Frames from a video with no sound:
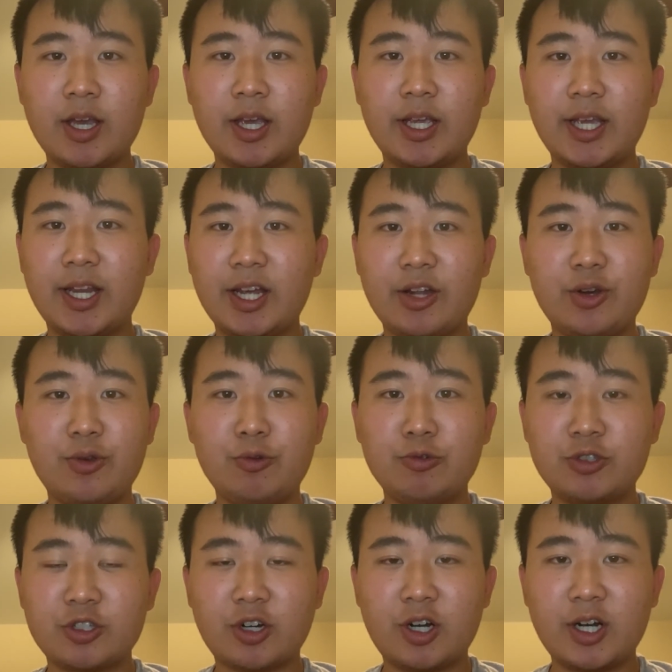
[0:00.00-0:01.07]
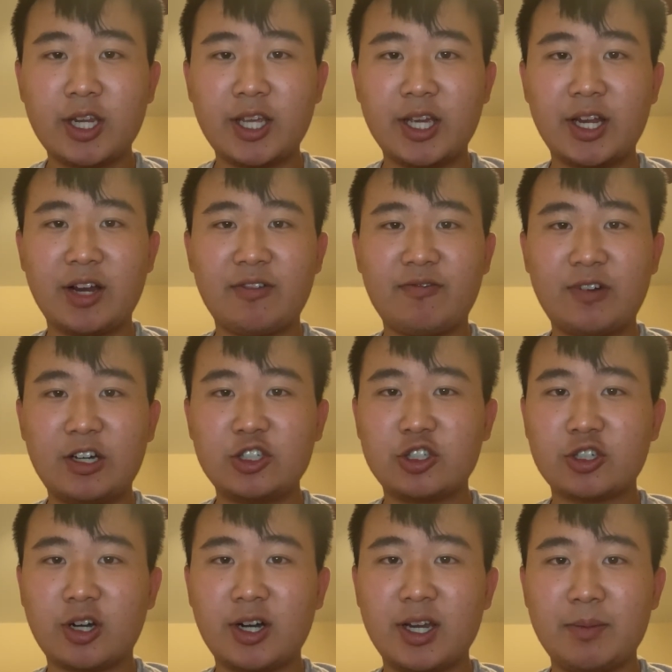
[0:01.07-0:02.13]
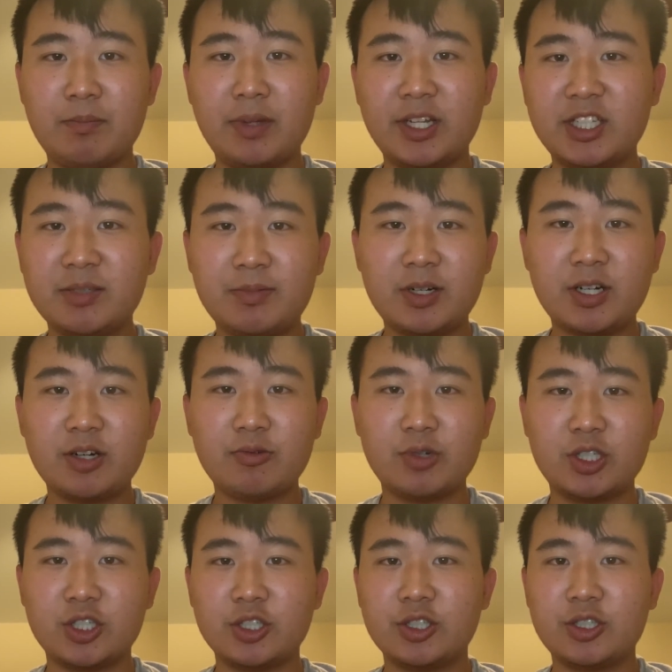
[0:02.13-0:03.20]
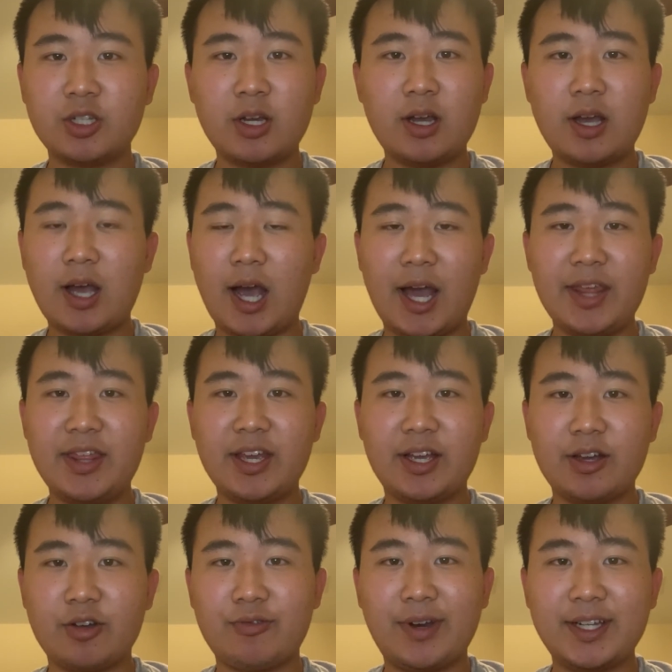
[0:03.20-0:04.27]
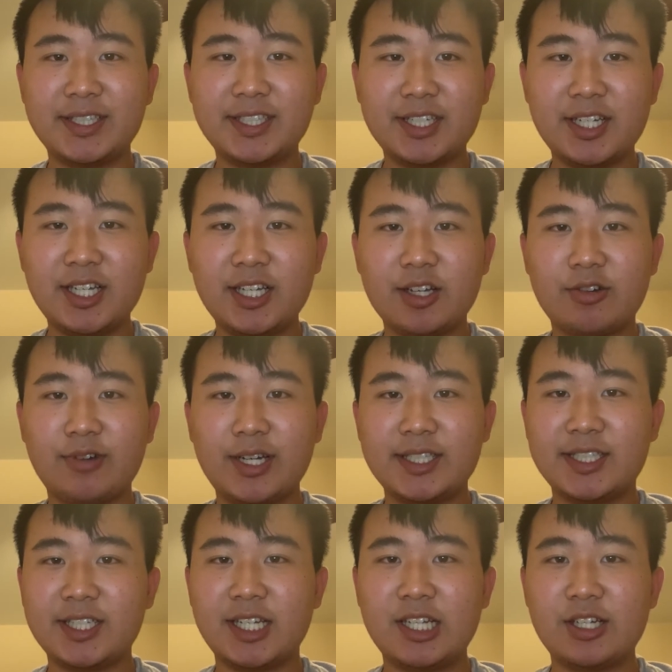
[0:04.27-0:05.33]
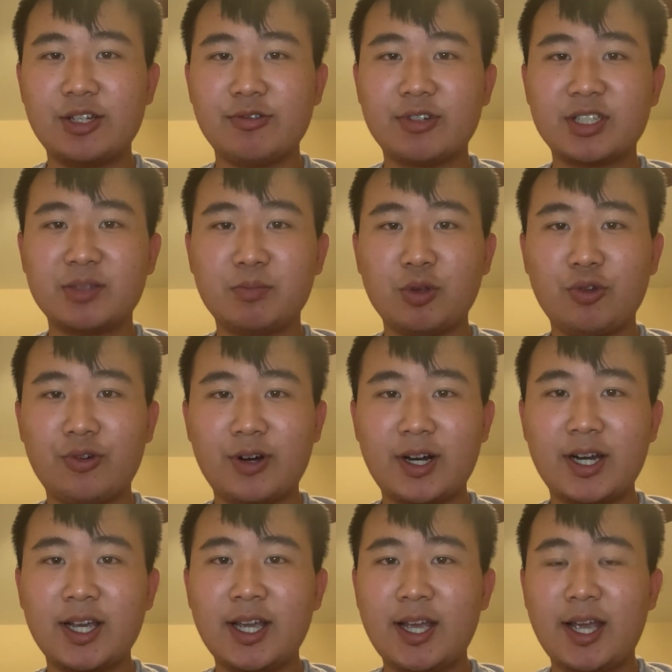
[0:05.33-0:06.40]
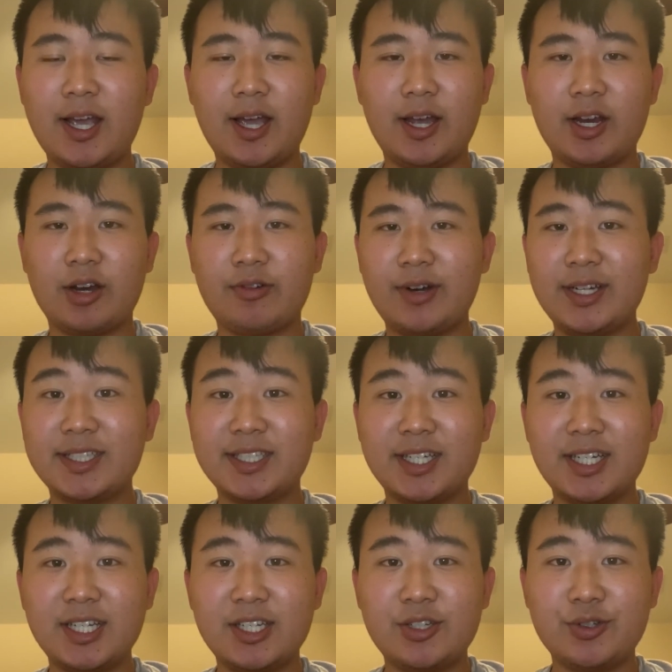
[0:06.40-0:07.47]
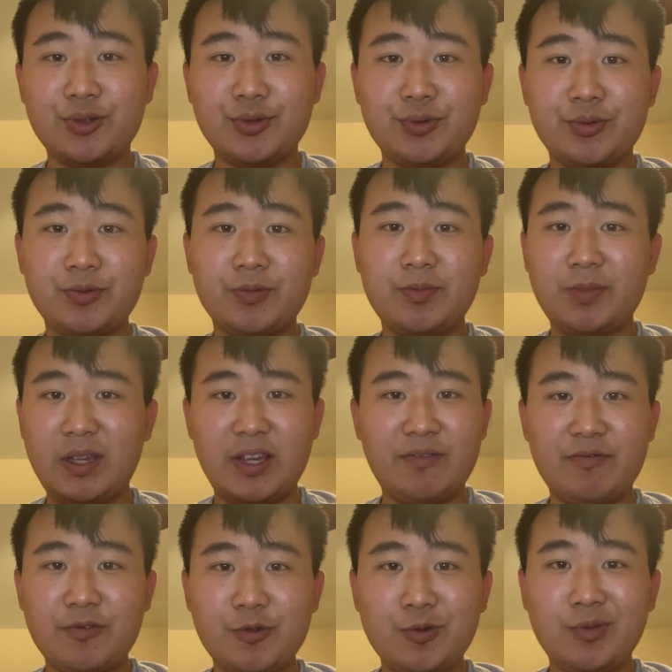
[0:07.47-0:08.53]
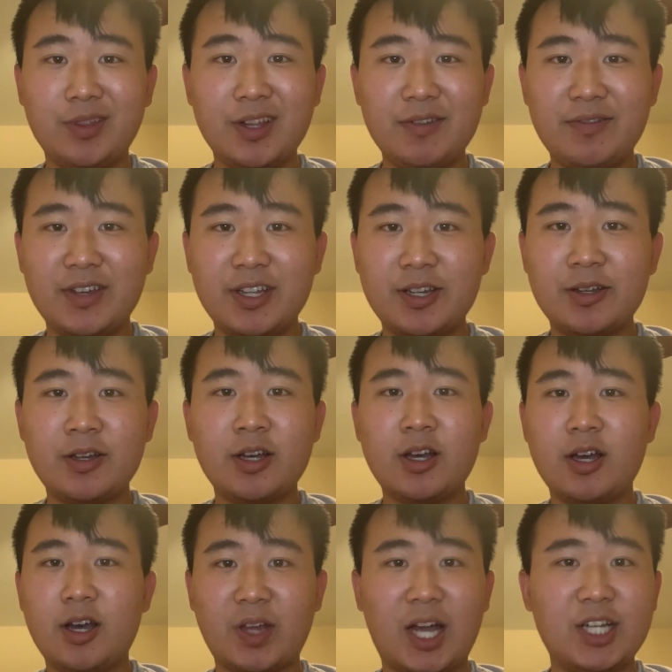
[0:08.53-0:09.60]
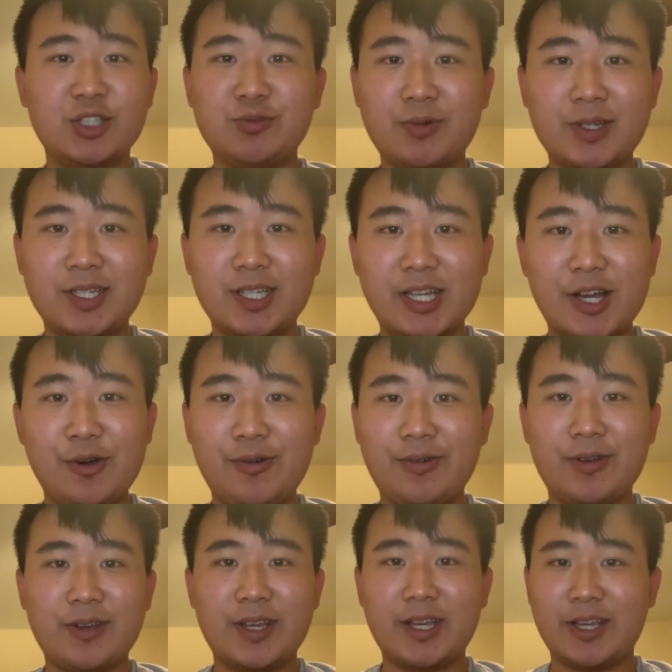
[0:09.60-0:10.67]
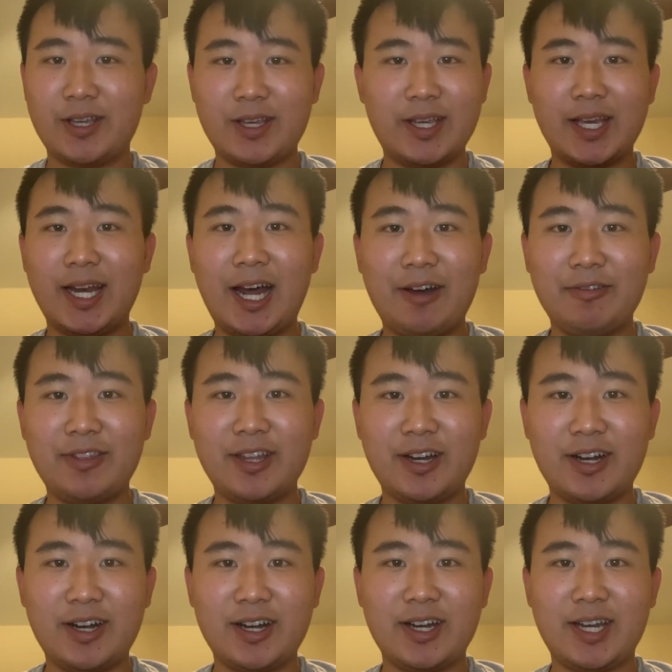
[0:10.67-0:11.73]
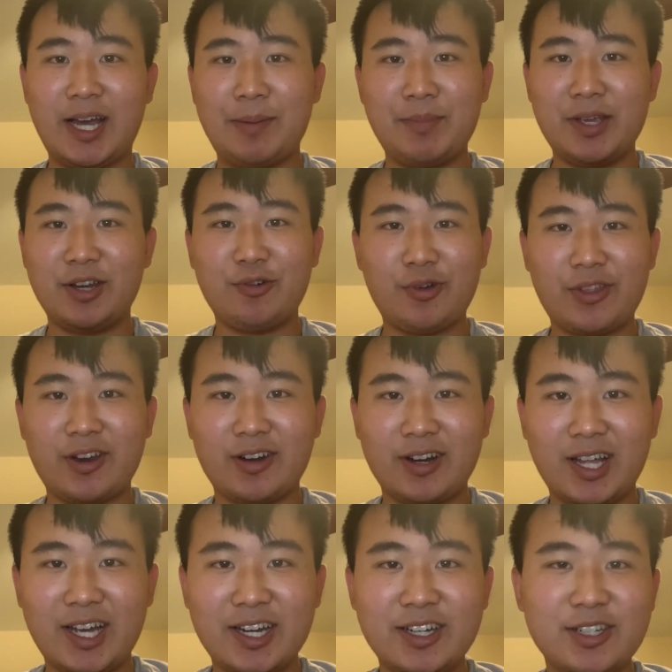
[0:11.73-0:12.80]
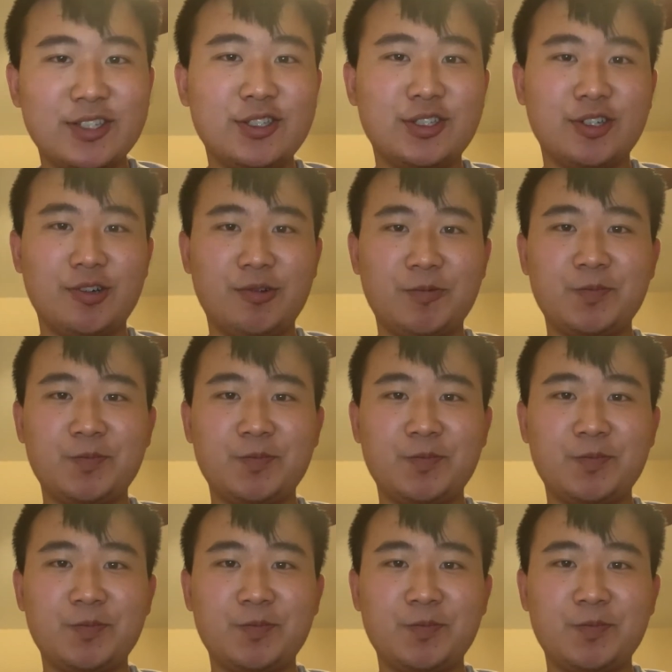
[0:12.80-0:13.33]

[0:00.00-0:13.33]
getting a new start, getting a fresh start in Pittsburgh, which is, I think, a great city to explore, and a great city to eat food, live in. I just wanted to go get out there and not be in North Carolina, so